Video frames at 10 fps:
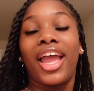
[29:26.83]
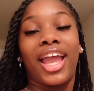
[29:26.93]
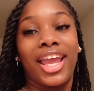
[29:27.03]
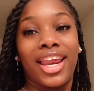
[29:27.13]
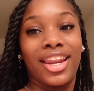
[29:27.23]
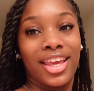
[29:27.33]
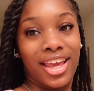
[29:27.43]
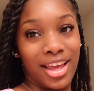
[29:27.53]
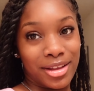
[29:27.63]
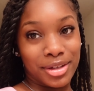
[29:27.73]
And
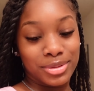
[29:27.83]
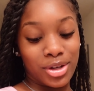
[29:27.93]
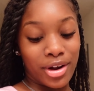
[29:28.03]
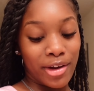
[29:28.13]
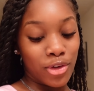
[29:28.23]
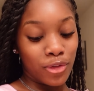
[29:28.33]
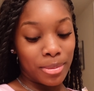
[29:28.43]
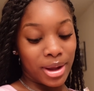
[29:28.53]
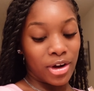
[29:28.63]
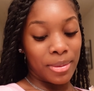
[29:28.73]
yeah, I'm so grateful for
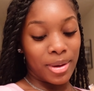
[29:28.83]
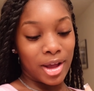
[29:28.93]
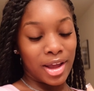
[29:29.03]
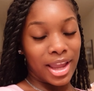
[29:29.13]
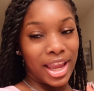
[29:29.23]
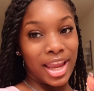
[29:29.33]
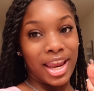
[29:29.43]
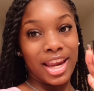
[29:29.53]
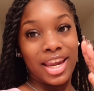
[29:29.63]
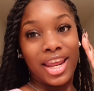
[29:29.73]
my grandma
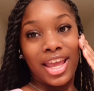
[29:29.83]
and